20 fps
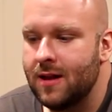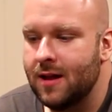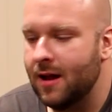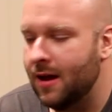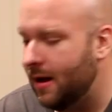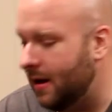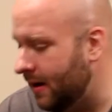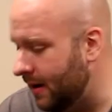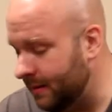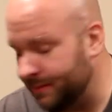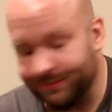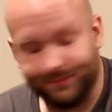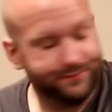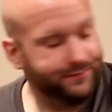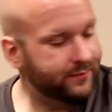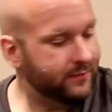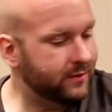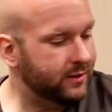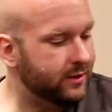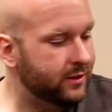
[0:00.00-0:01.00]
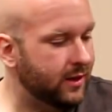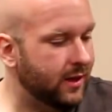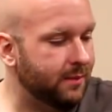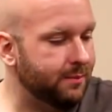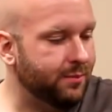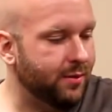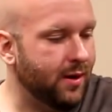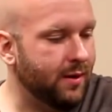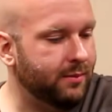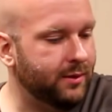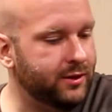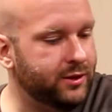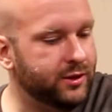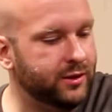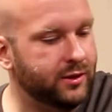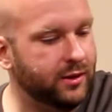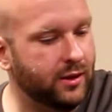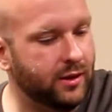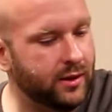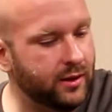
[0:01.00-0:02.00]
I'm probably
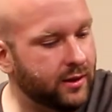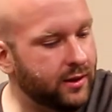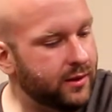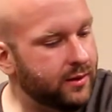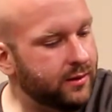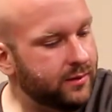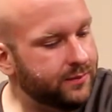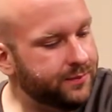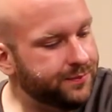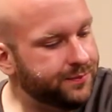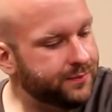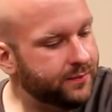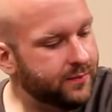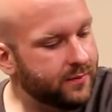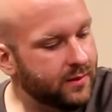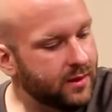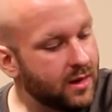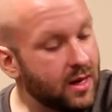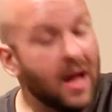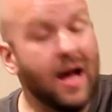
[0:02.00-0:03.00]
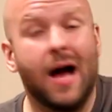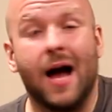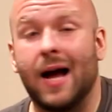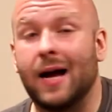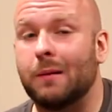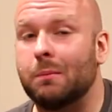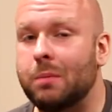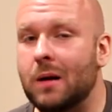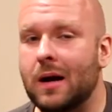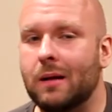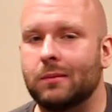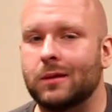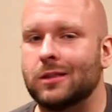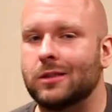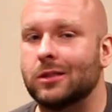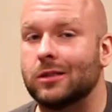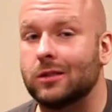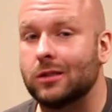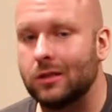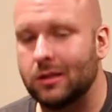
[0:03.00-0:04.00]
just look. I can probably
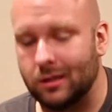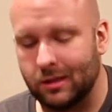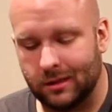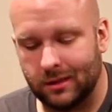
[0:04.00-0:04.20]
just look.